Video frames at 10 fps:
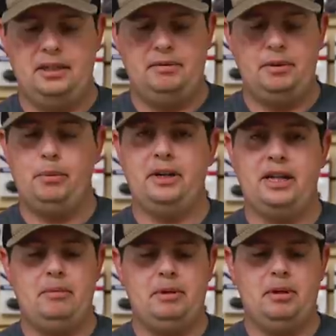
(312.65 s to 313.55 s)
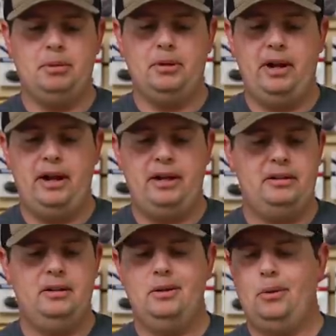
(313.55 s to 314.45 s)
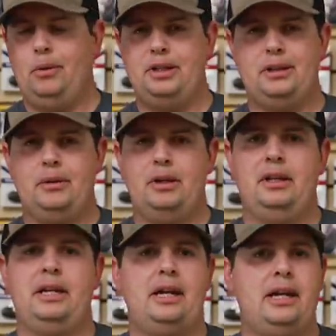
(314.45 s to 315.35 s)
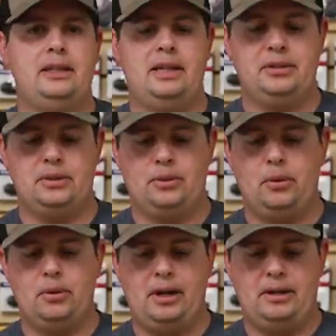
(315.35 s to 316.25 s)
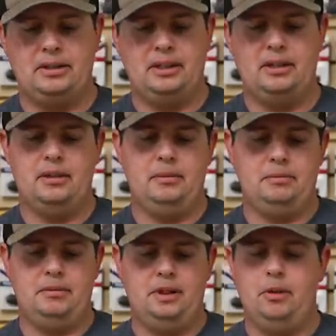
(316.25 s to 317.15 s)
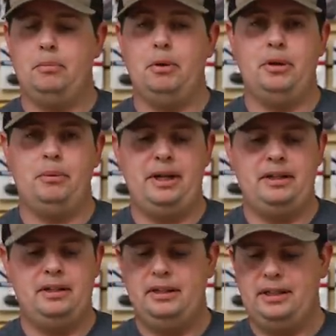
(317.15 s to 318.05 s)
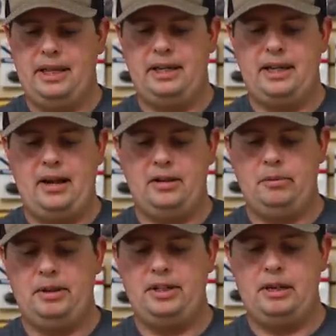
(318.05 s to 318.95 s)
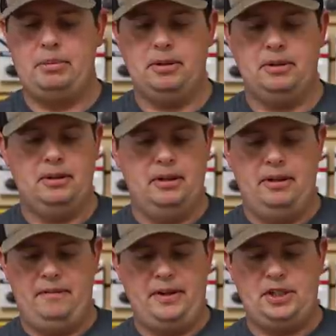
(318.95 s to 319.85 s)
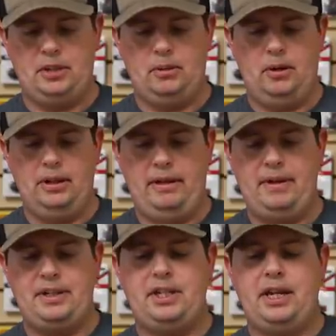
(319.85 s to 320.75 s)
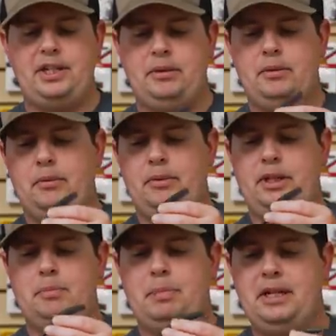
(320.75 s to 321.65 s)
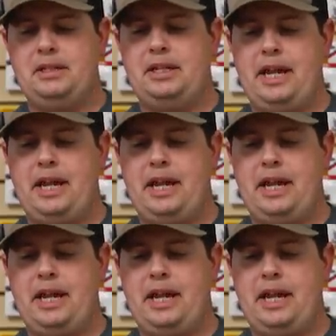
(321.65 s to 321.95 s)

and if you want to keep it up real high, or you throw it on like an 1/8 ounce or 1/4 ounce bullet weight, get it down a little bit deeper, fish it through all that vegetation. This big